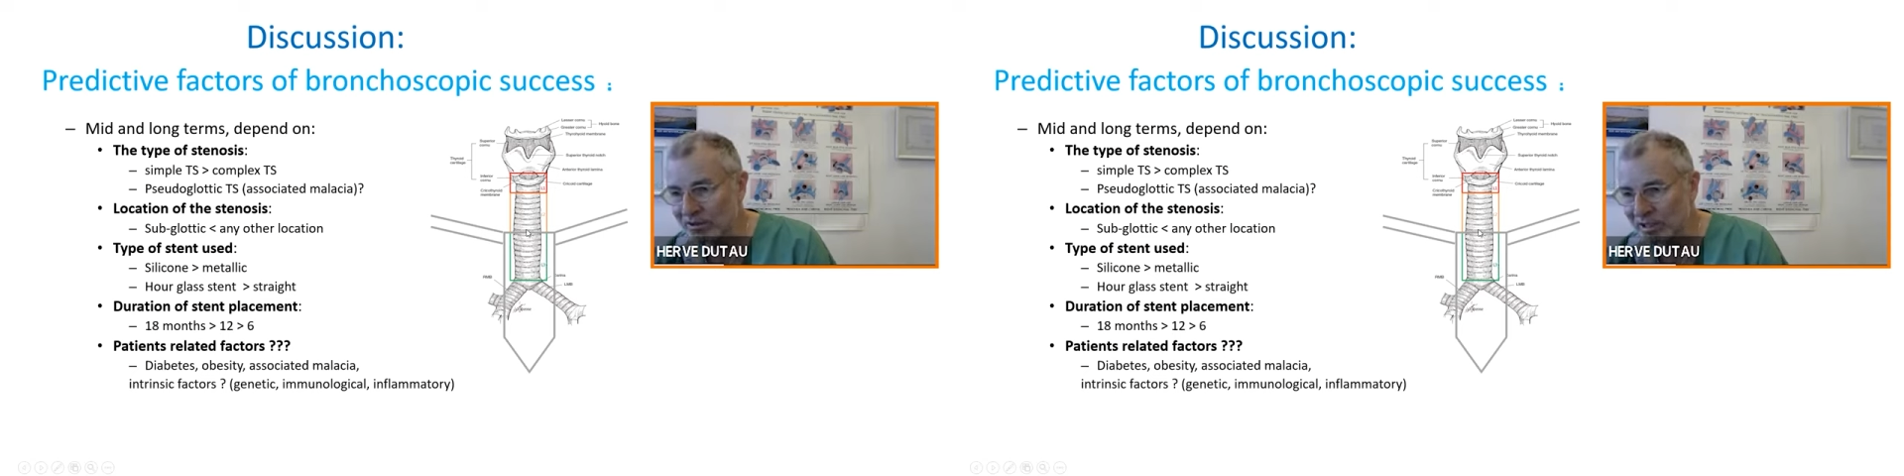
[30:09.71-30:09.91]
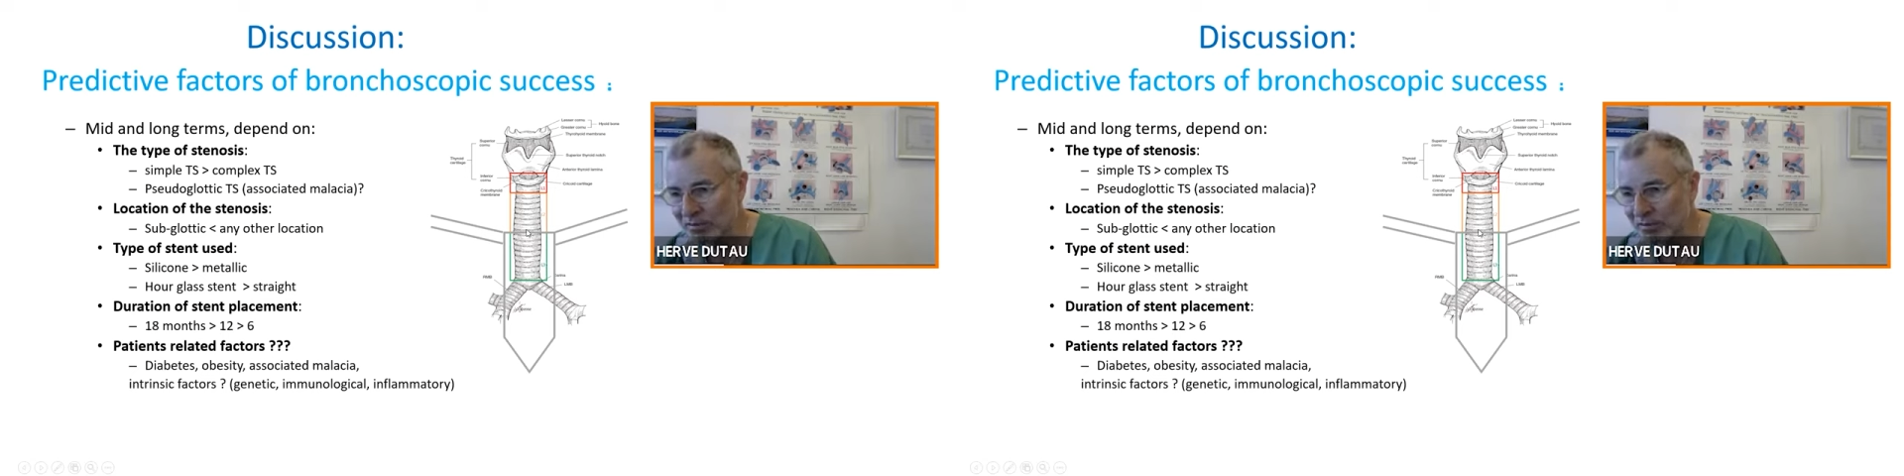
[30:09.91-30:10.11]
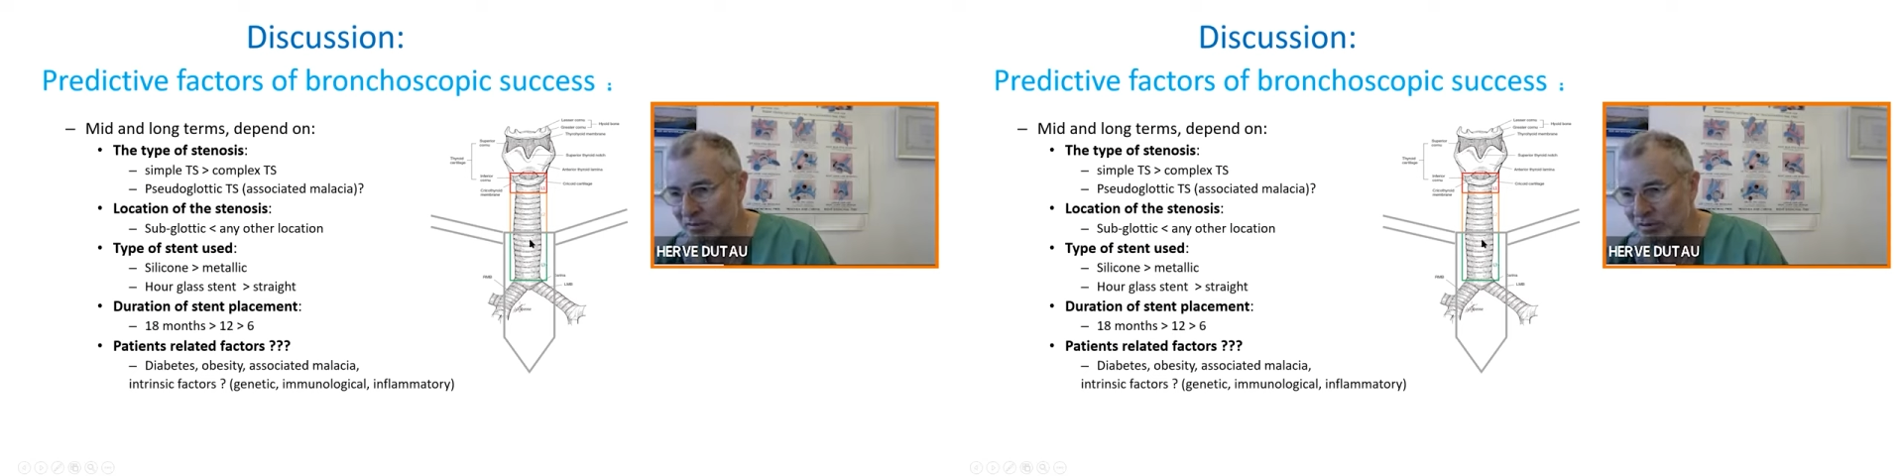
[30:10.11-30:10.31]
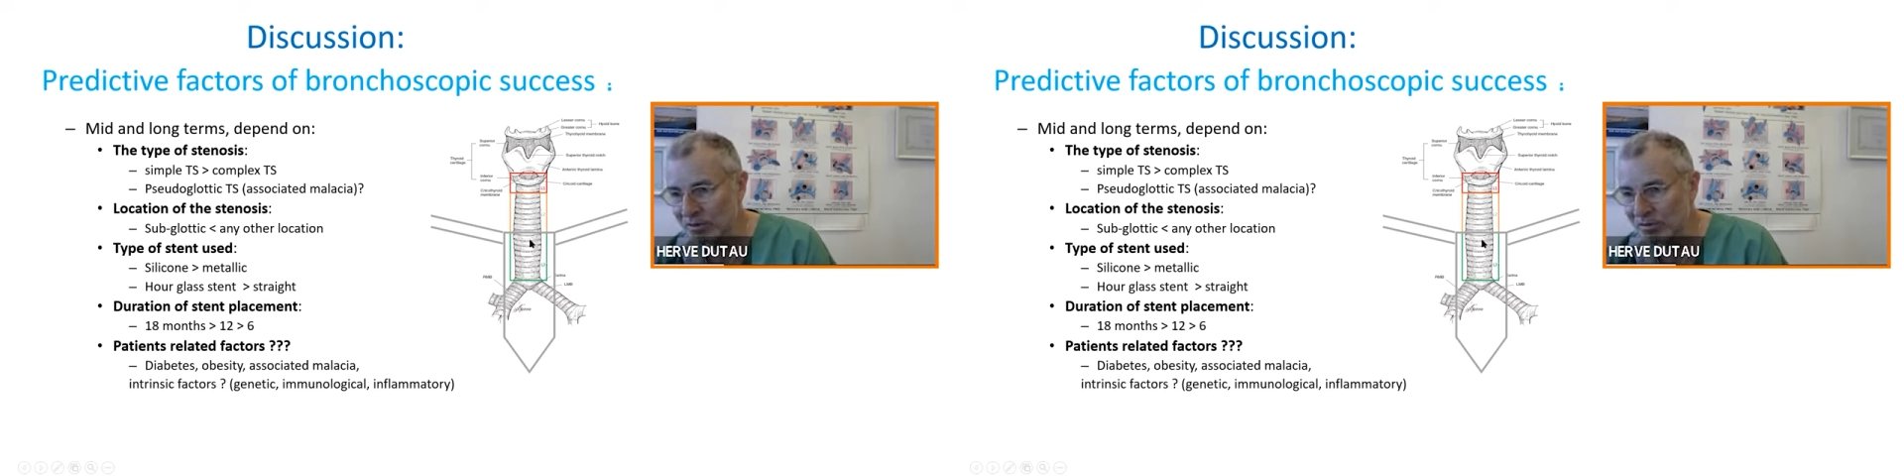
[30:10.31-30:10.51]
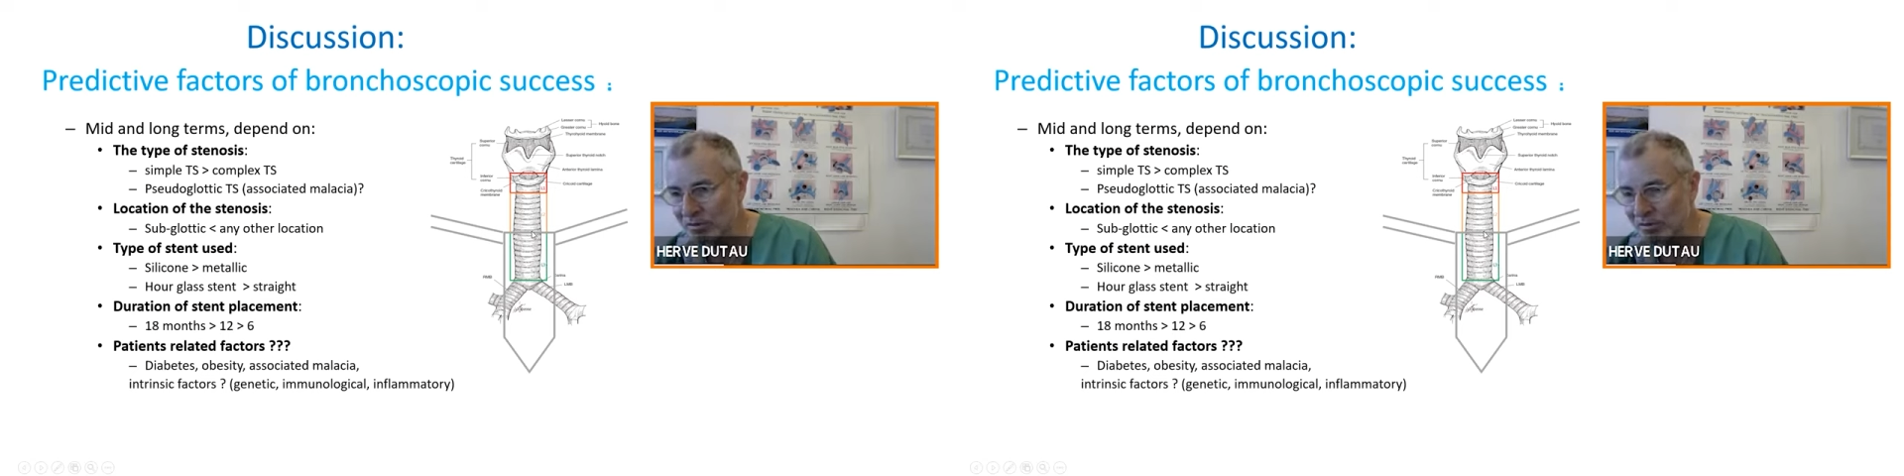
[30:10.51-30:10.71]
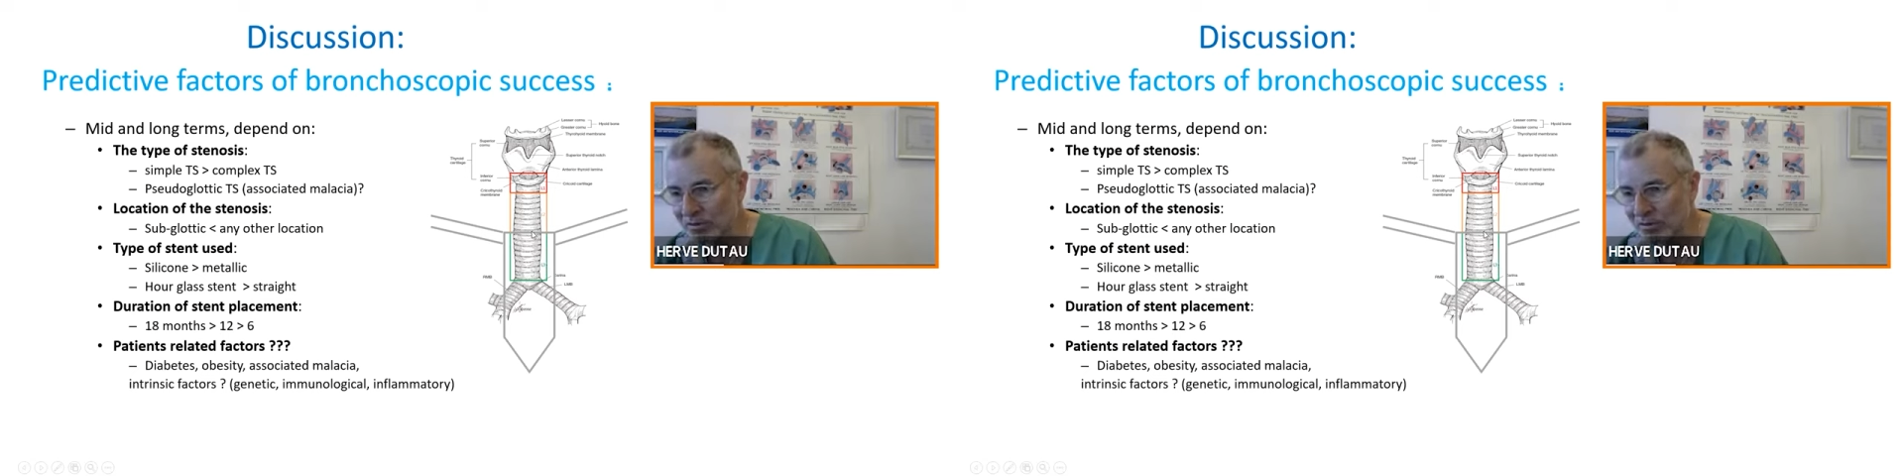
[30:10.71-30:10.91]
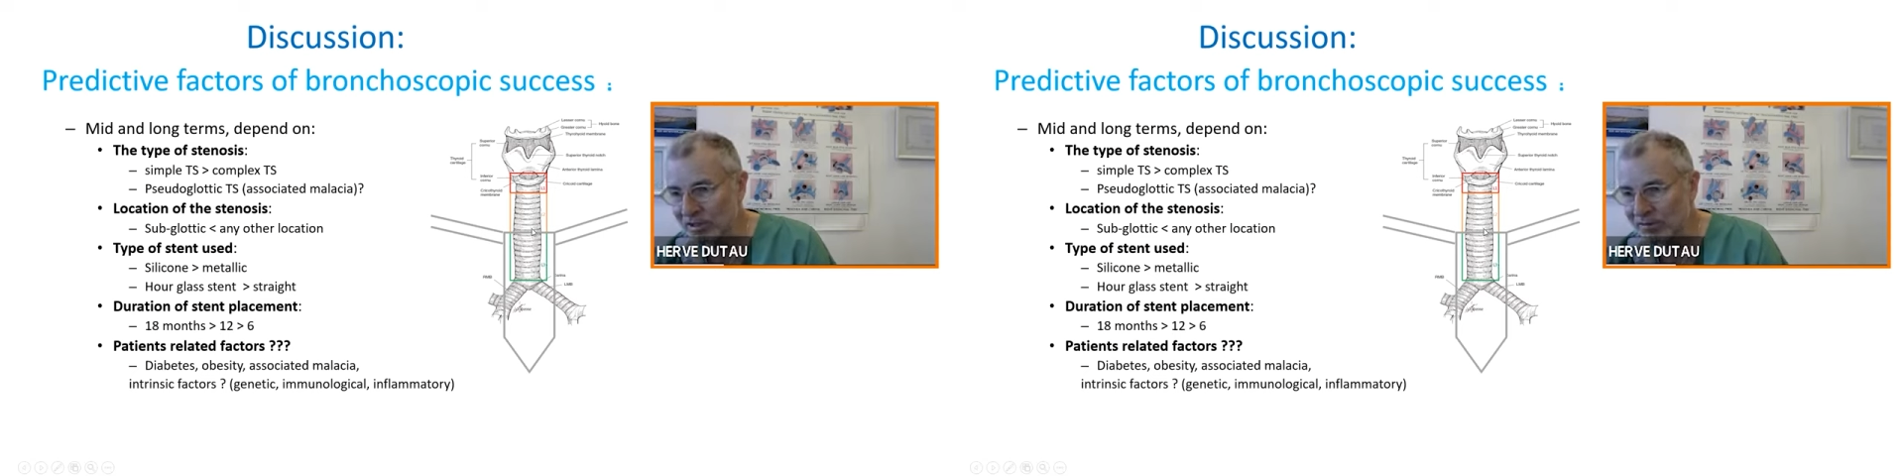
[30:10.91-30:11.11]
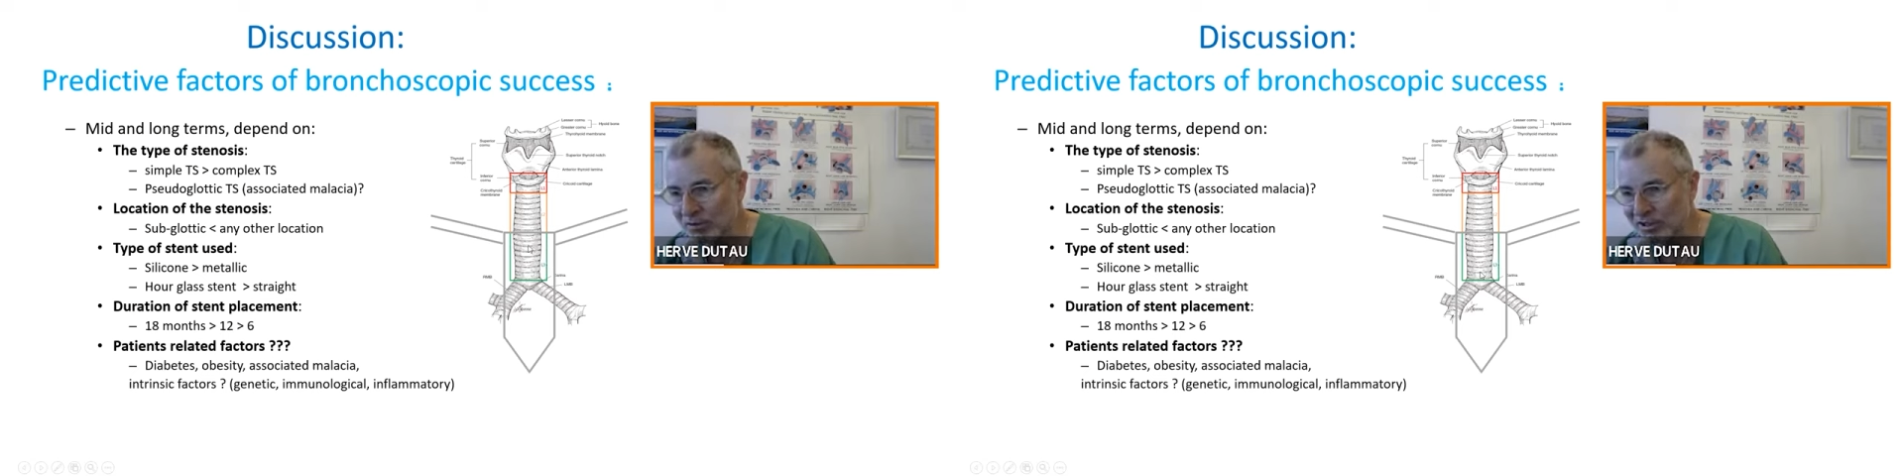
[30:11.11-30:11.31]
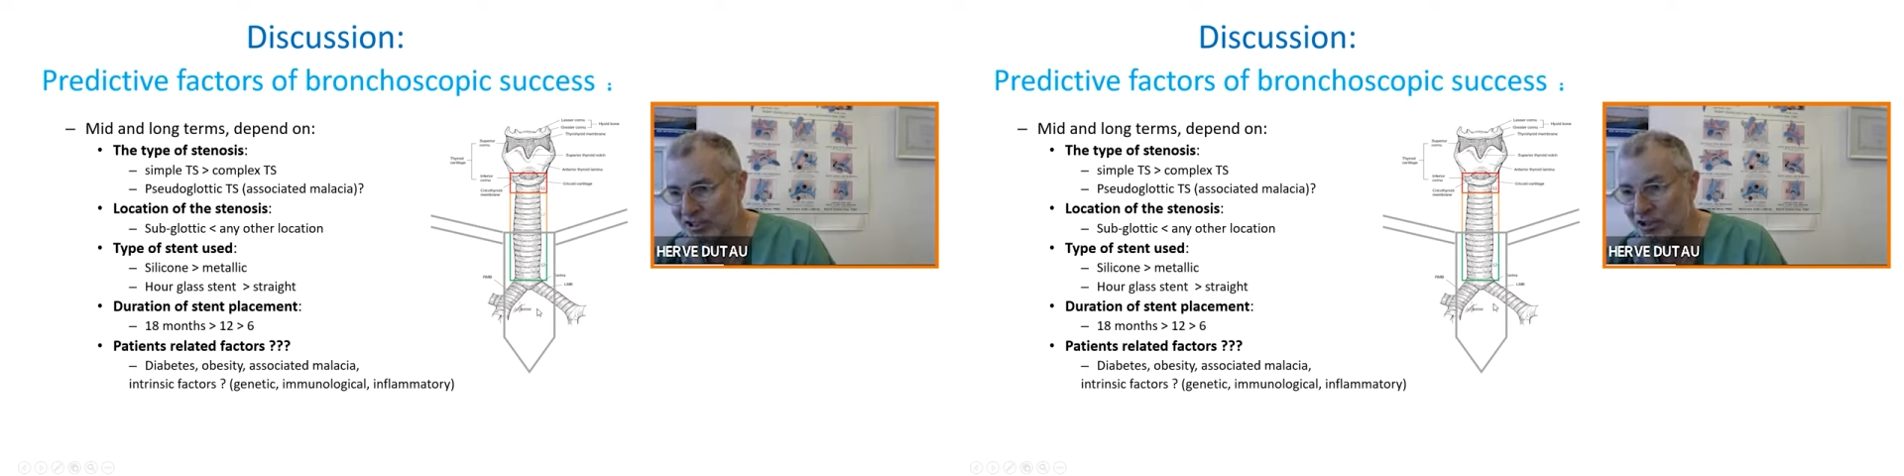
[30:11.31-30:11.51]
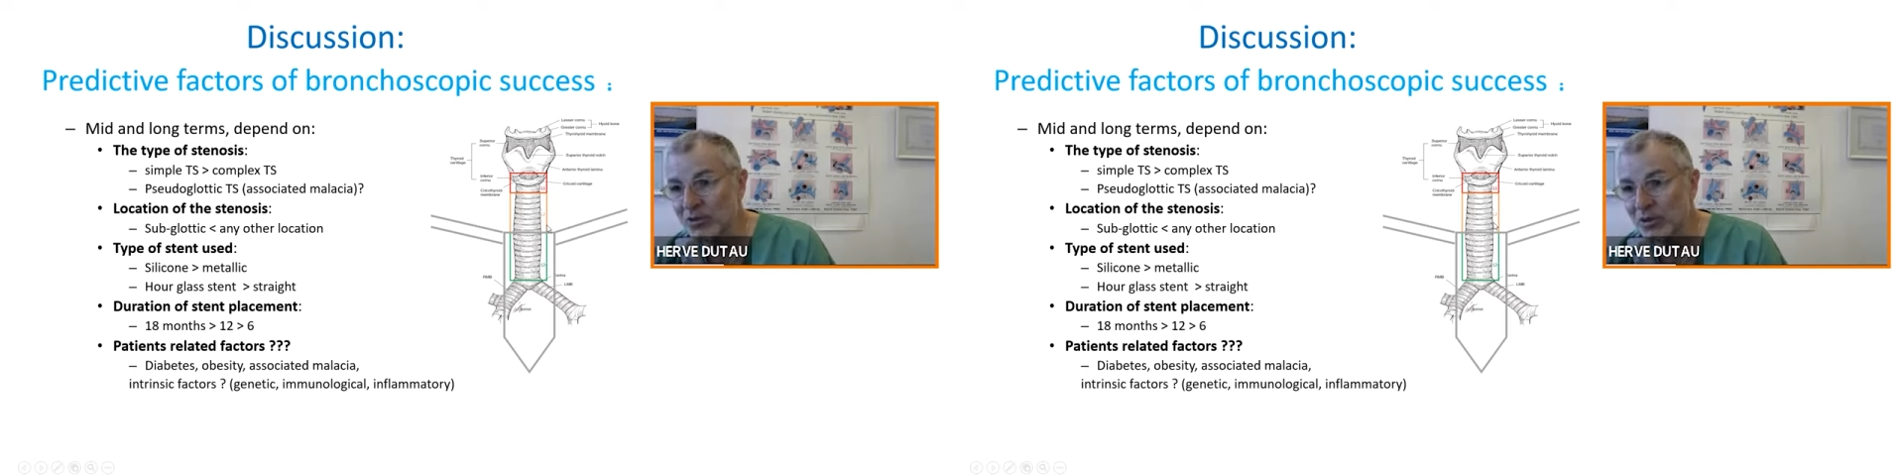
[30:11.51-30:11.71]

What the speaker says: sleeve resection,